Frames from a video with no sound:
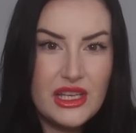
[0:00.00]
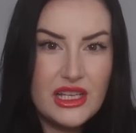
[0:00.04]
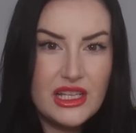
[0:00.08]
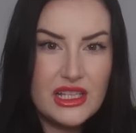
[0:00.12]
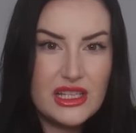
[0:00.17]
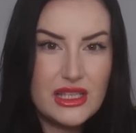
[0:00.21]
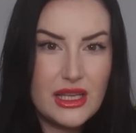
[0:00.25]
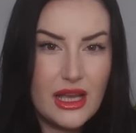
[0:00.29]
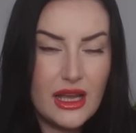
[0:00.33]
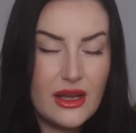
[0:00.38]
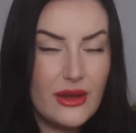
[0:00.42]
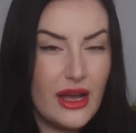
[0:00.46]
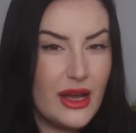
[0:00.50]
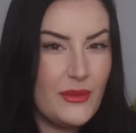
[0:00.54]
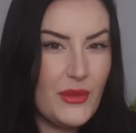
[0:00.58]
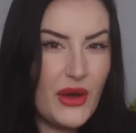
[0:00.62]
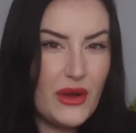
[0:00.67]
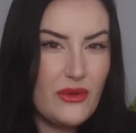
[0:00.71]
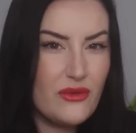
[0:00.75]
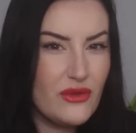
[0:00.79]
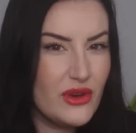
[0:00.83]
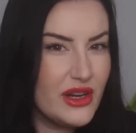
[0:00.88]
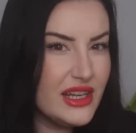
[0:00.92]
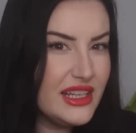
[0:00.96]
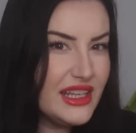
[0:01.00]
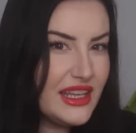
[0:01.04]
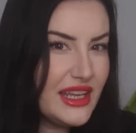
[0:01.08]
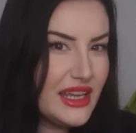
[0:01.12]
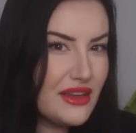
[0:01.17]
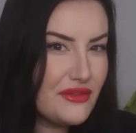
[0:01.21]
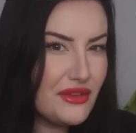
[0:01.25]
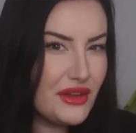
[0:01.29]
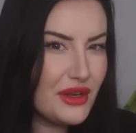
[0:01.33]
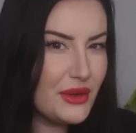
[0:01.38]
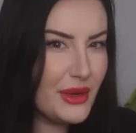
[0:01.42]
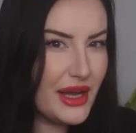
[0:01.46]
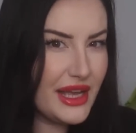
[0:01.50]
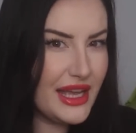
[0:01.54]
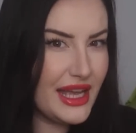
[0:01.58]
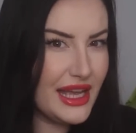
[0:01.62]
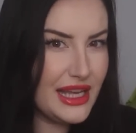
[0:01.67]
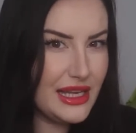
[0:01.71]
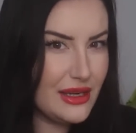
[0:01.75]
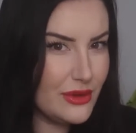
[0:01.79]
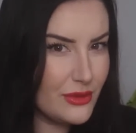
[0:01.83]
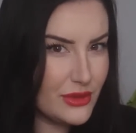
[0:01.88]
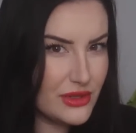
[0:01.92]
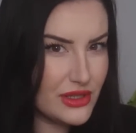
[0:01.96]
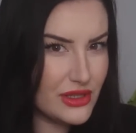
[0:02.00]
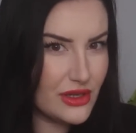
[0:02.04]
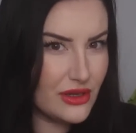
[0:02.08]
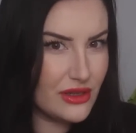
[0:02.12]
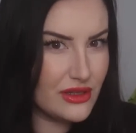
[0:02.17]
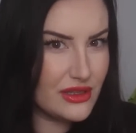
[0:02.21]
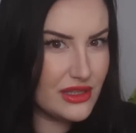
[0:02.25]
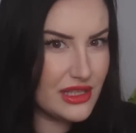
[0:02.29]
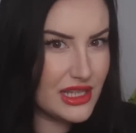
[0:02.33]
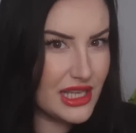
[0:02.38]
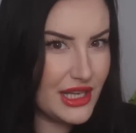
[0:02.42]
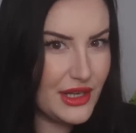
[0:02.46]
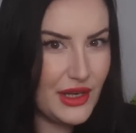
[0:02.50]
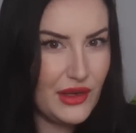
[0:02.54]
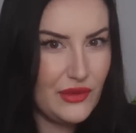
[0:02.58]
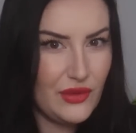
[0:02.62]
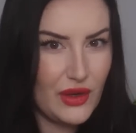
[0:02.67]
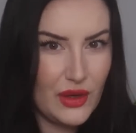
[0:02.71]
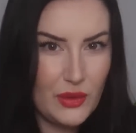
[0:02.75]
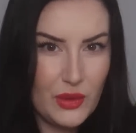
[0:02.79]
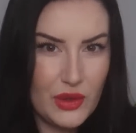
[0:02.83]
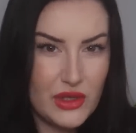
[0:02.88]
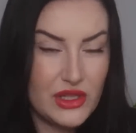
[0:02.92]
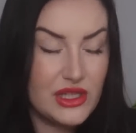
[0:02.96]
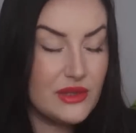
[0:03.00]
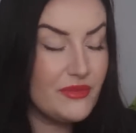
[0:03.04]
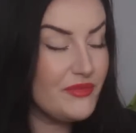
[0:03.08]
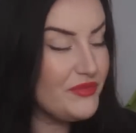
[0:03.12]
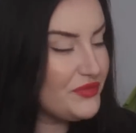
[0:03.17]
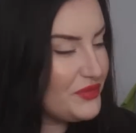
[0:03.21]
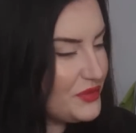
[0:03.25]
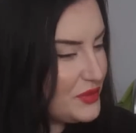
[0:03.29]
So am I really giving away anyone's content if I was?